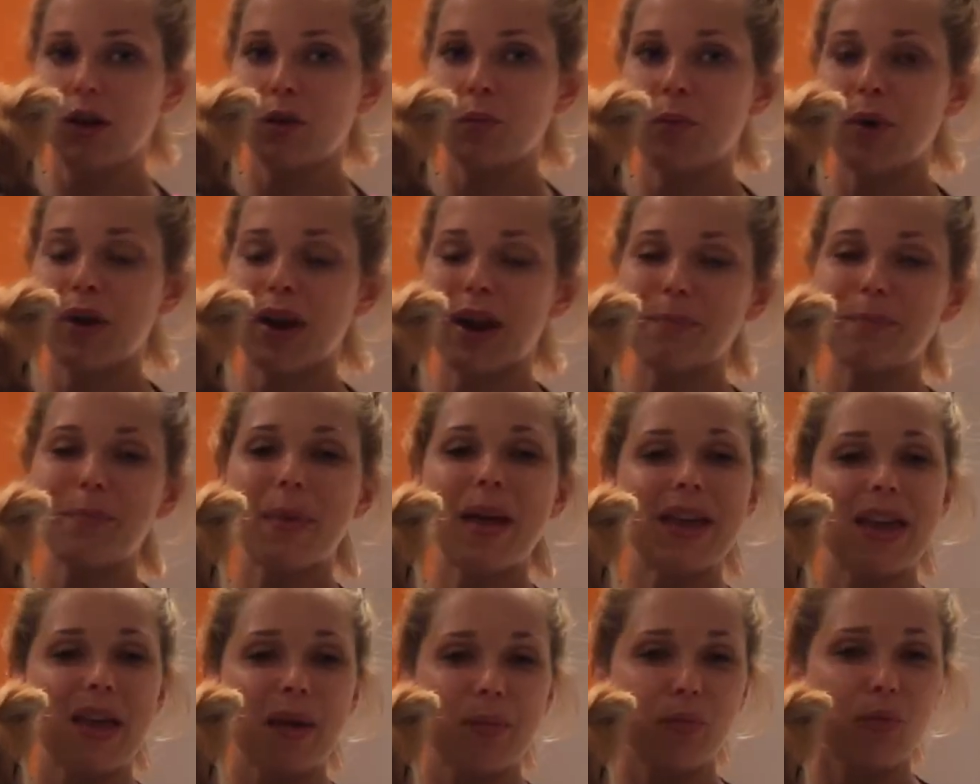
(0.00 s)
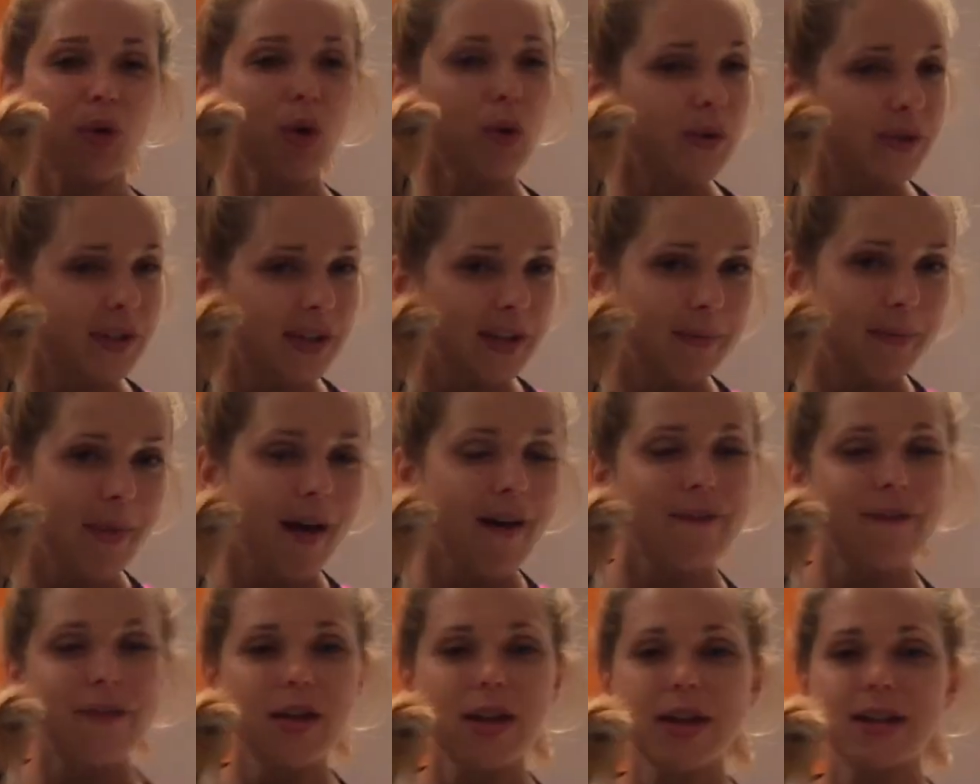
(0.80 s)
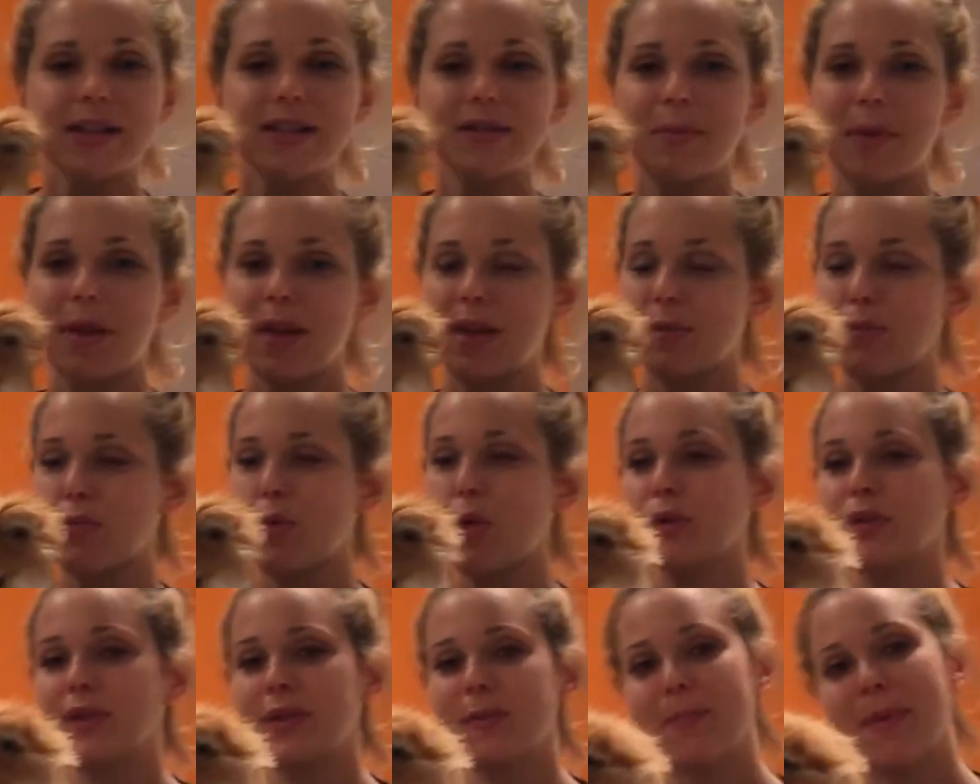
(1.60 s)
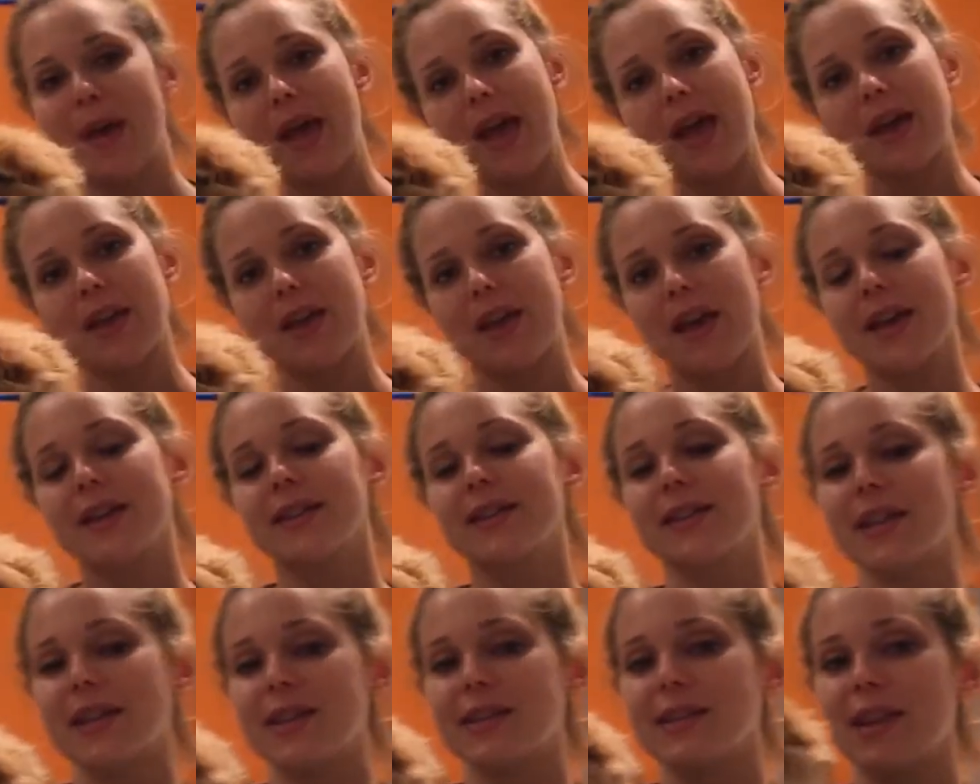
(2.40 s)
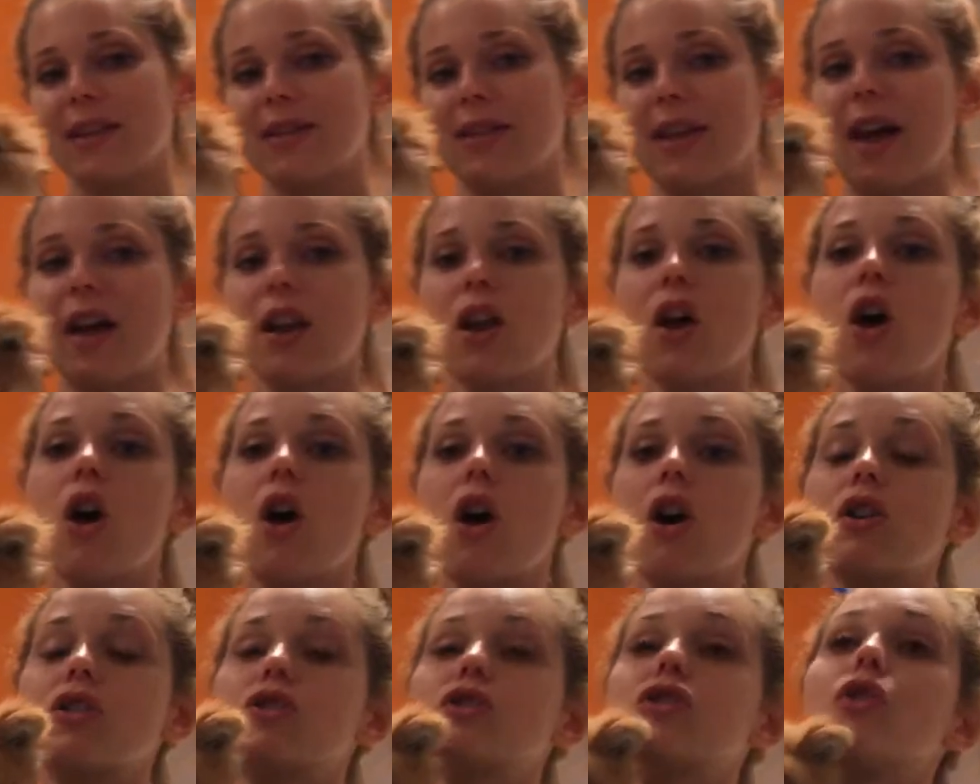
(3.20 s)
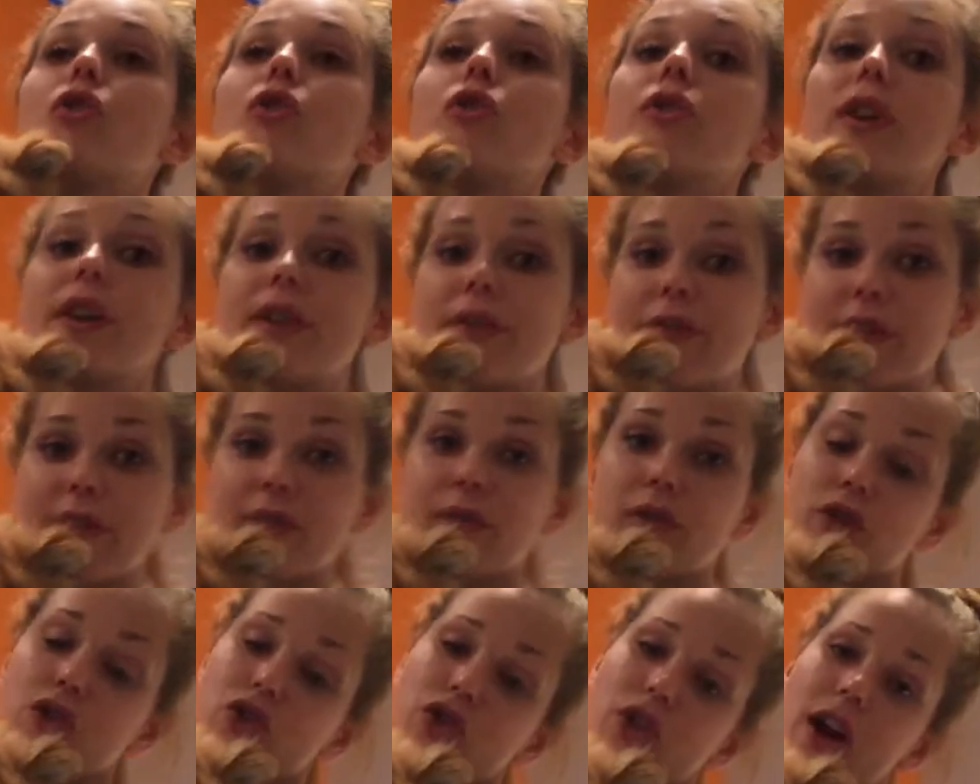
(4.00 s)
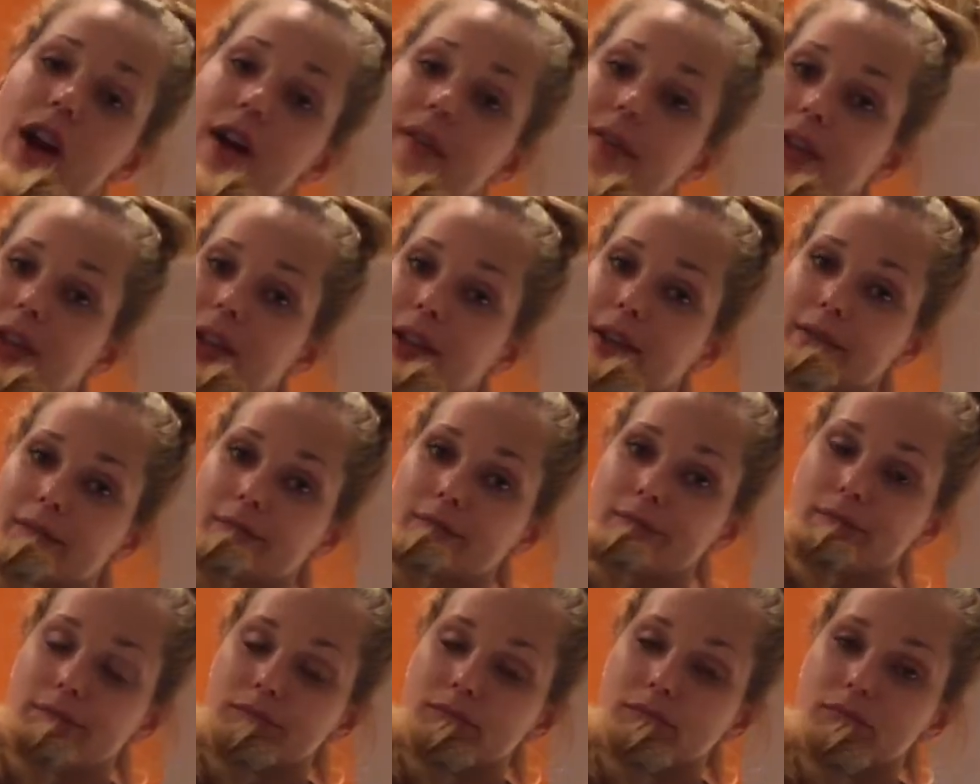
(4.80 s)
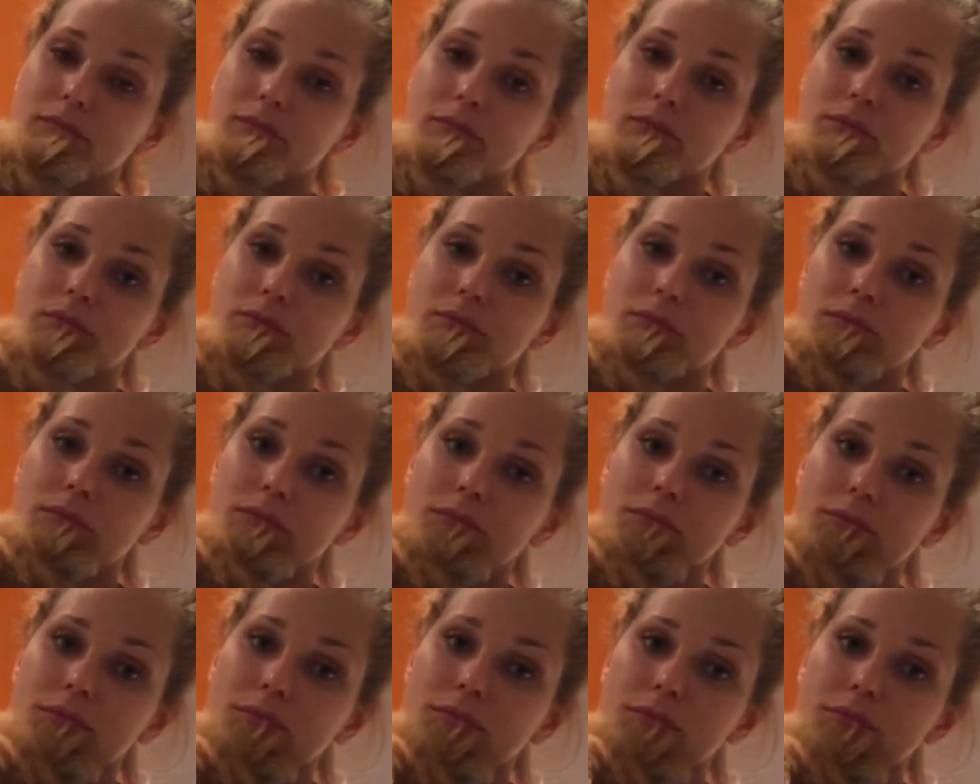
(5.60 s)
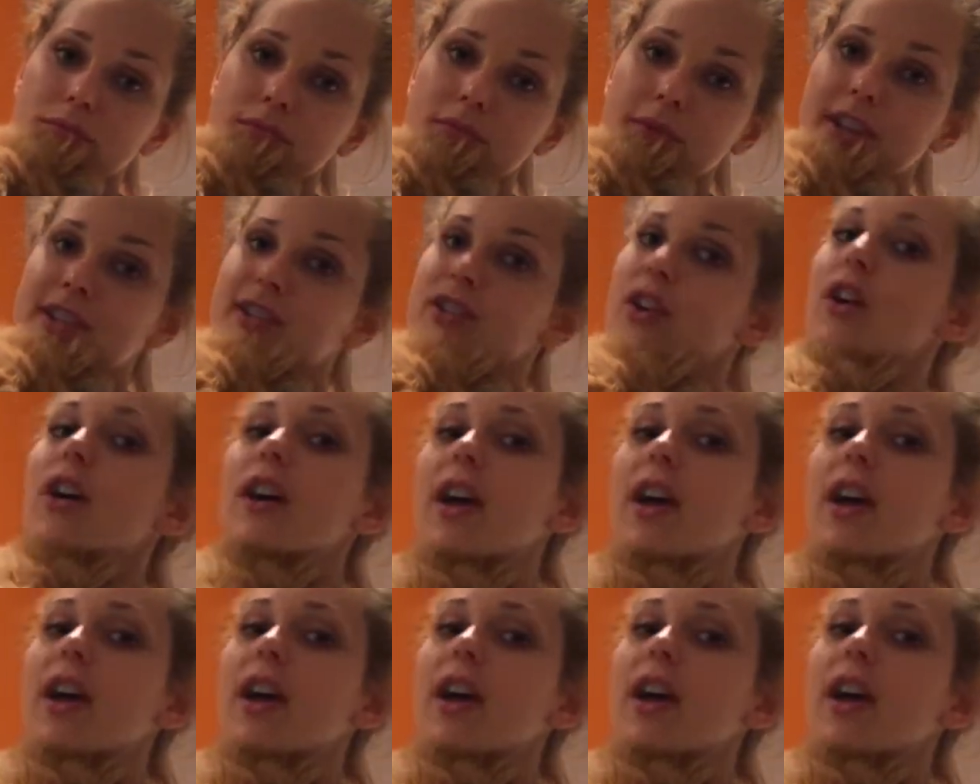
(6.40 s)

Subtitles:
But making protein muffins, making protein pancakes, things like that are terrific for traveling. That's all